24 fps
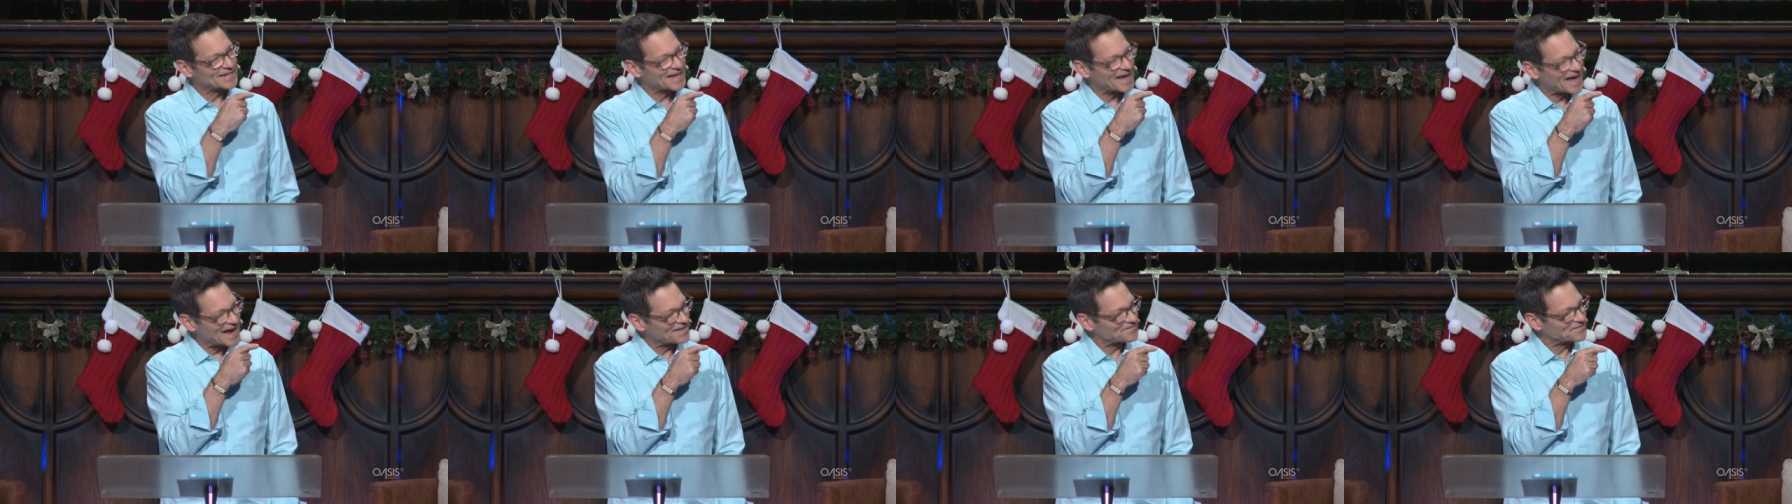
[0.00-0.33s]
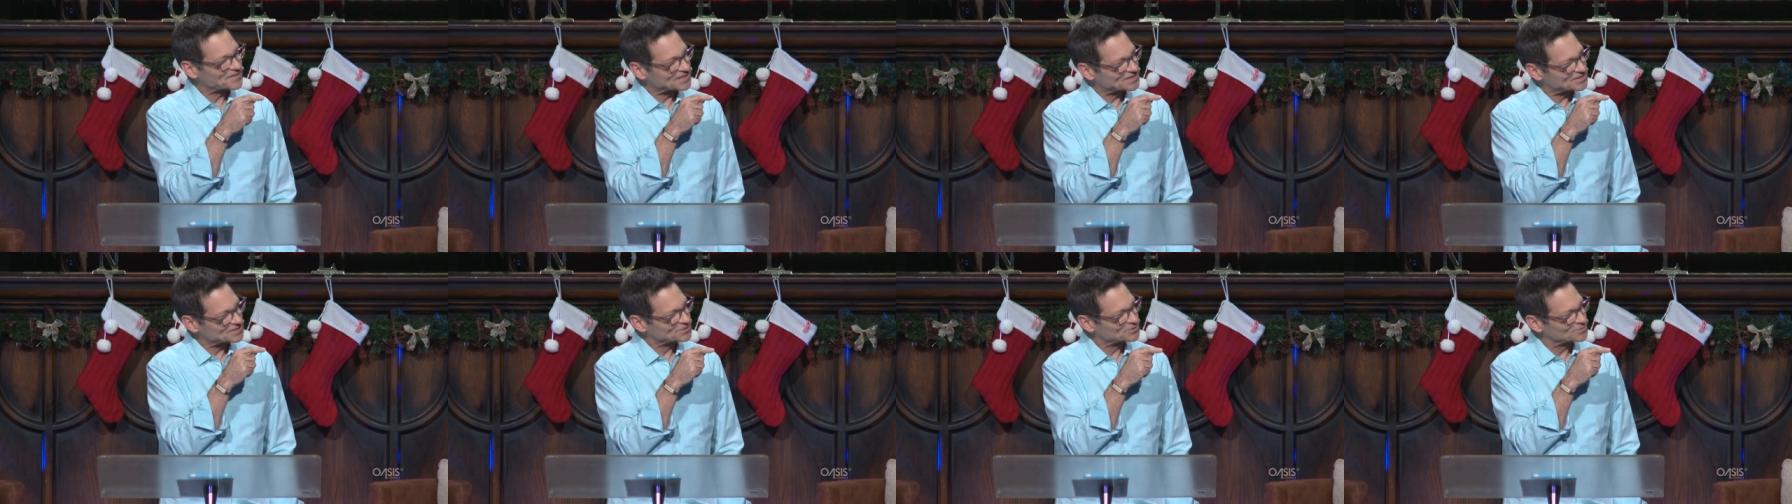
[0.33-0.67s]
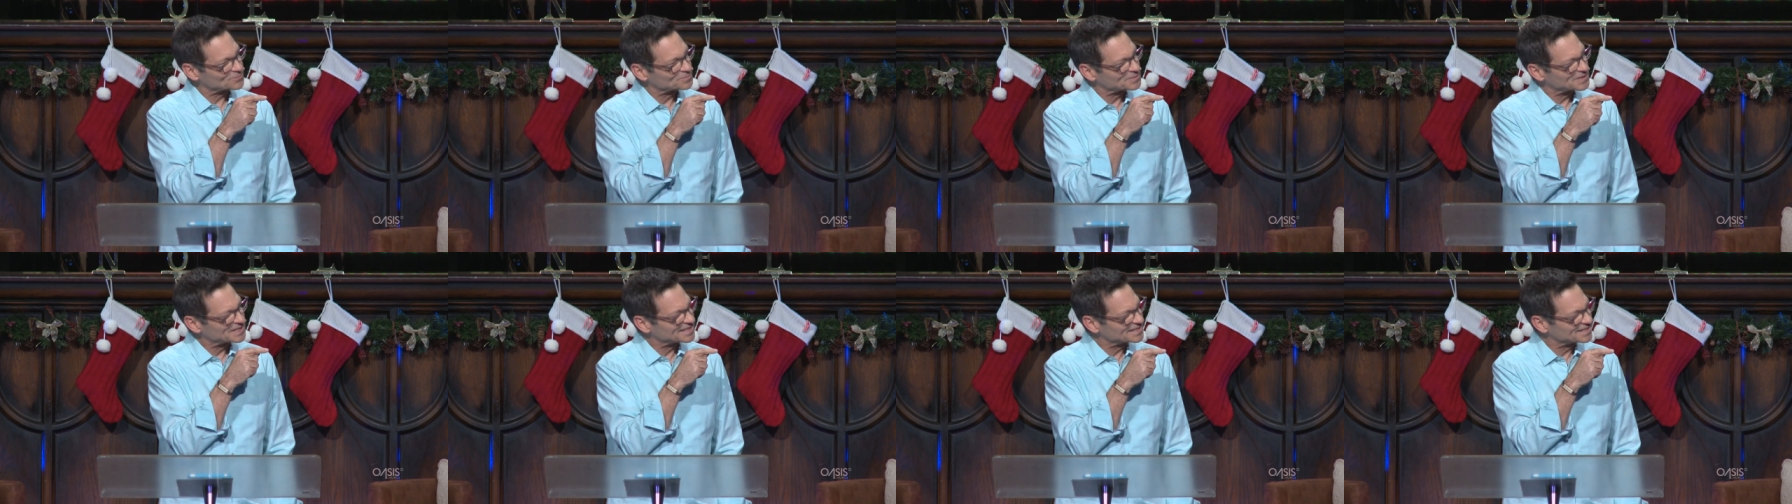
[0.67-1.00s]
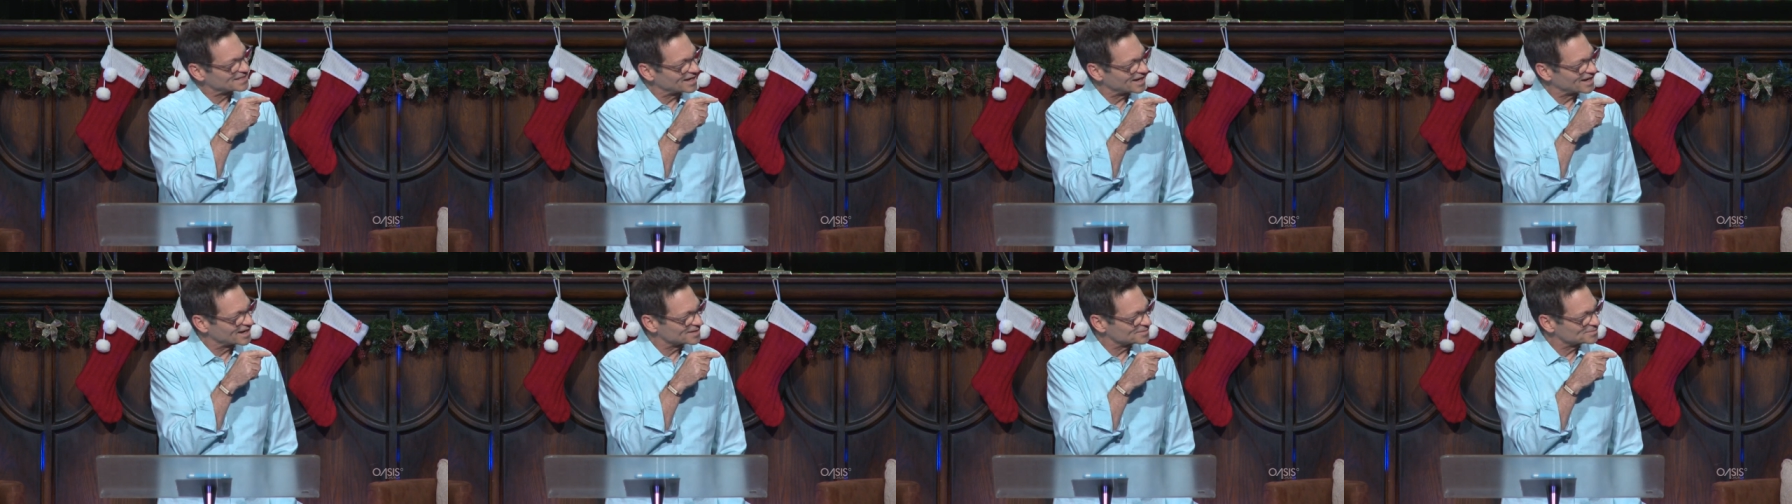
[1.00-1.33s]
to Africa so many
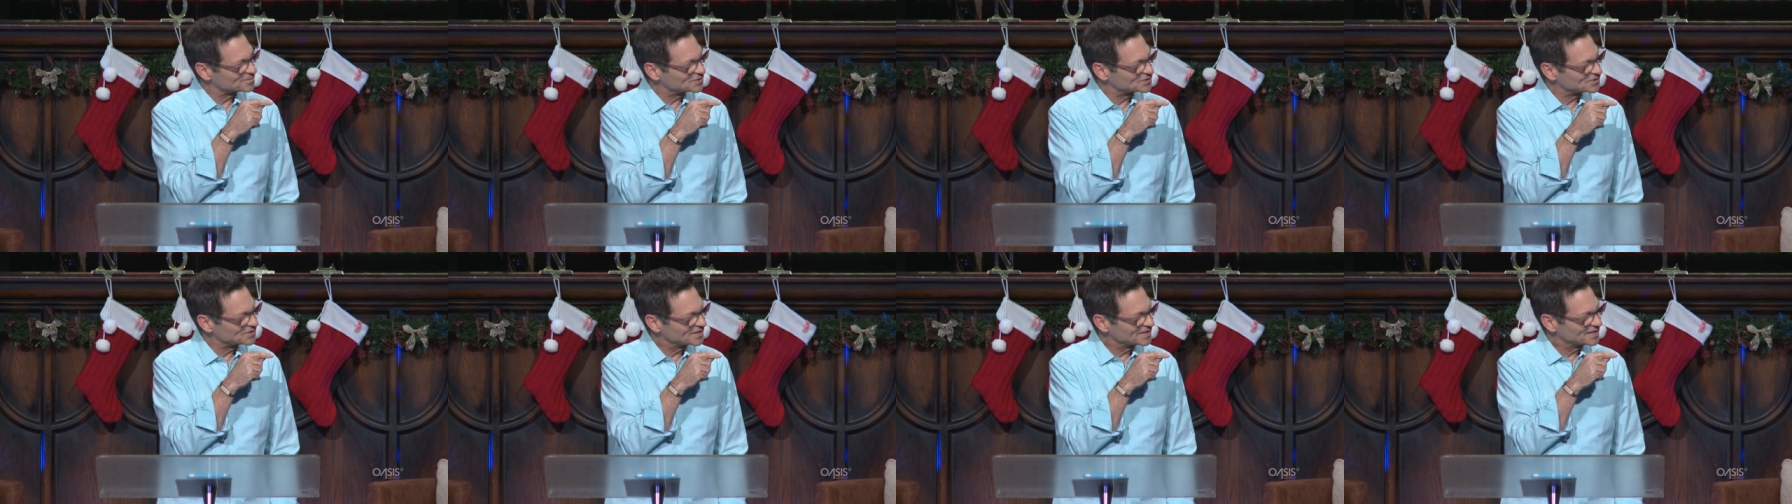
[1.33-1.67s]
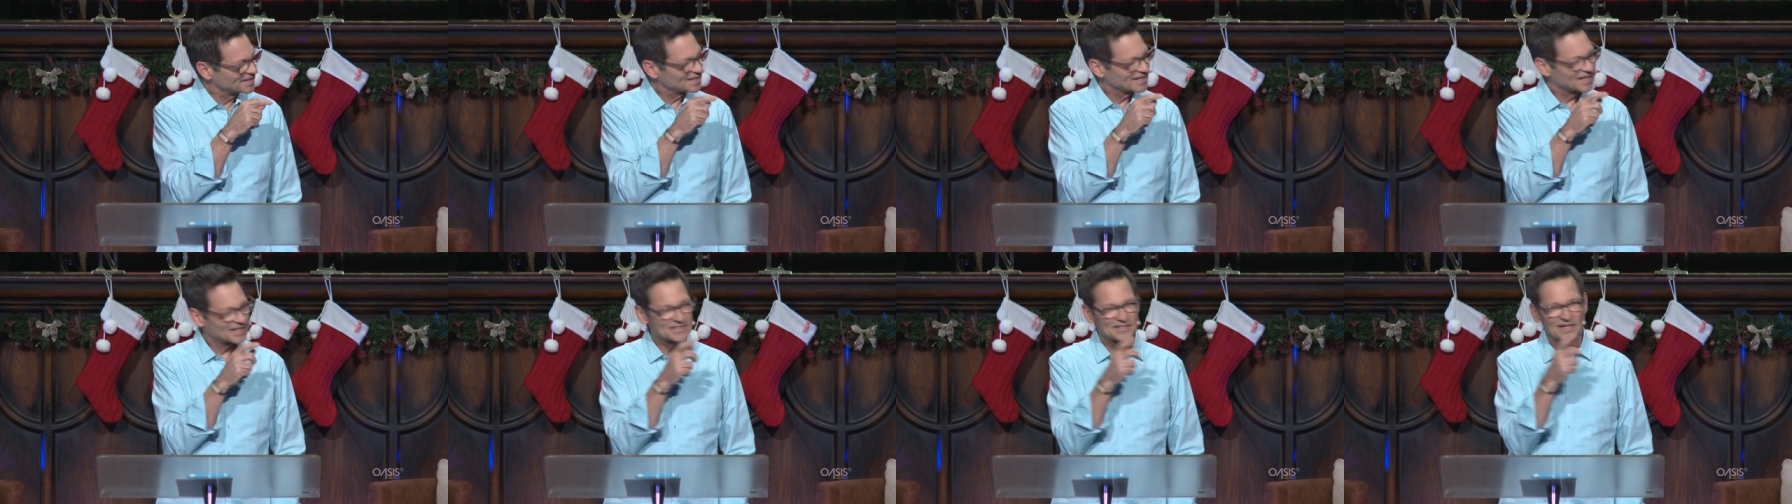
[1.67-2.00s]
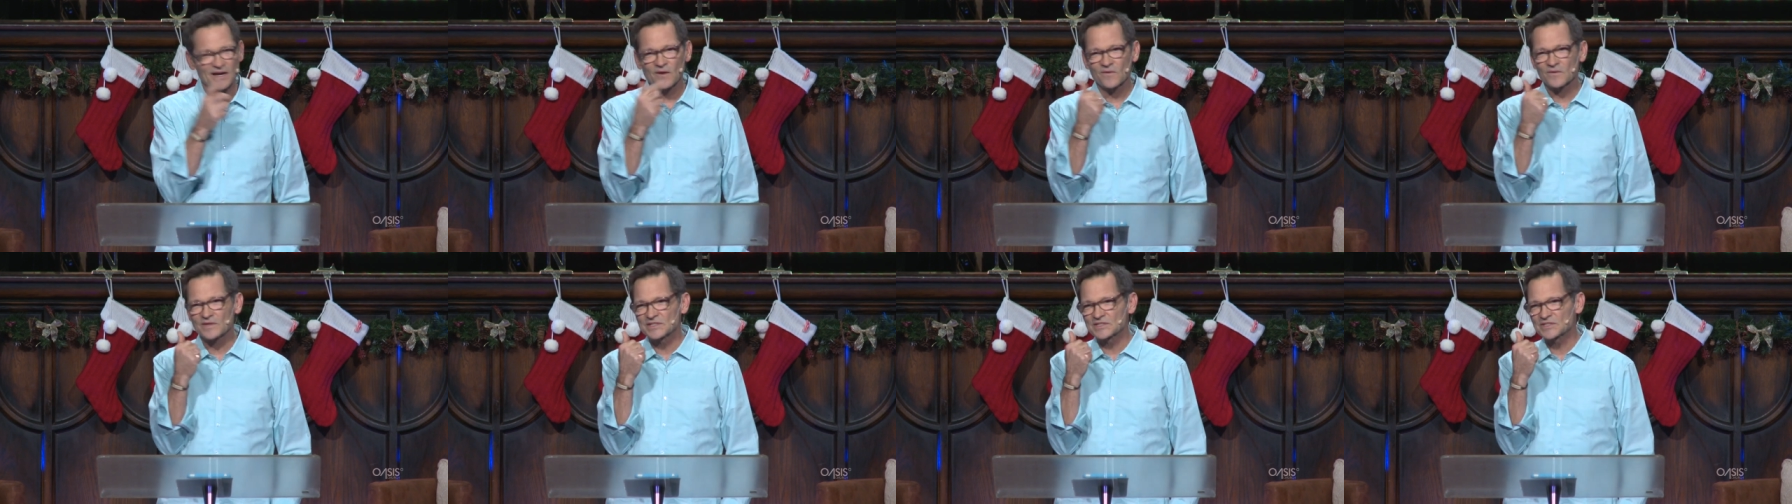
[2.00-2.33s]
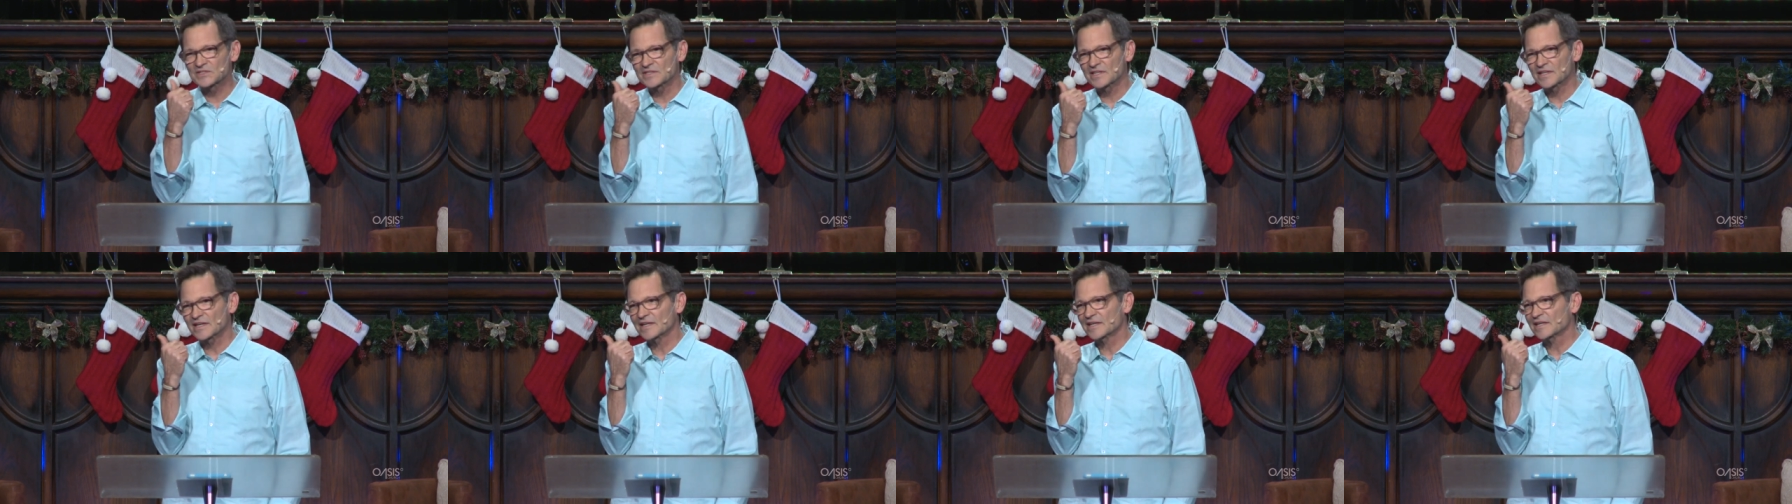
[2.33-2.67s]
times is I always
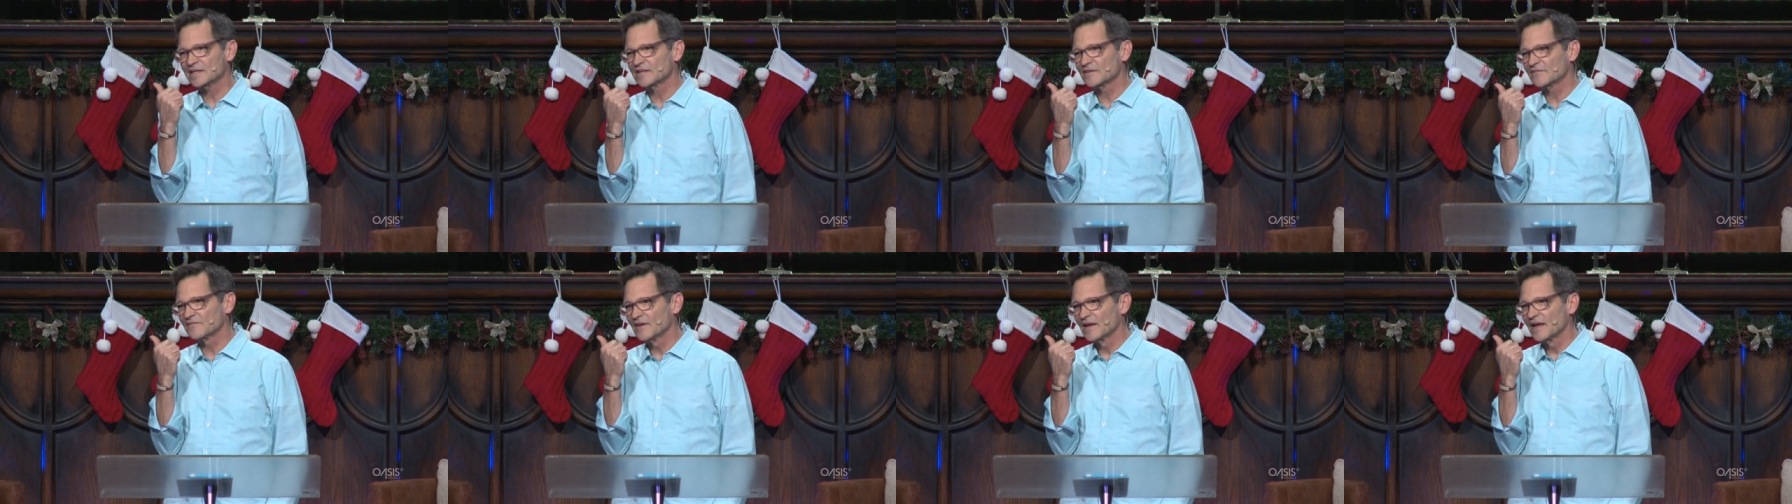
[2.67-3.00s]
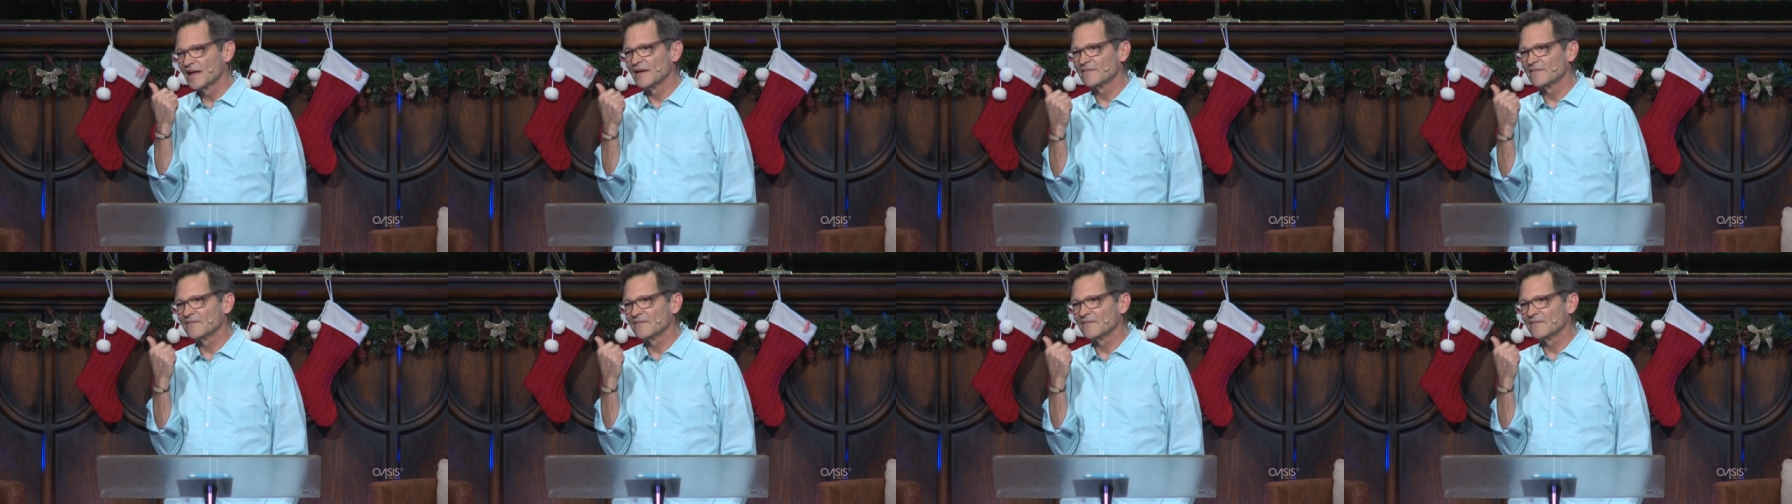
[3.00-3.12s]
think if,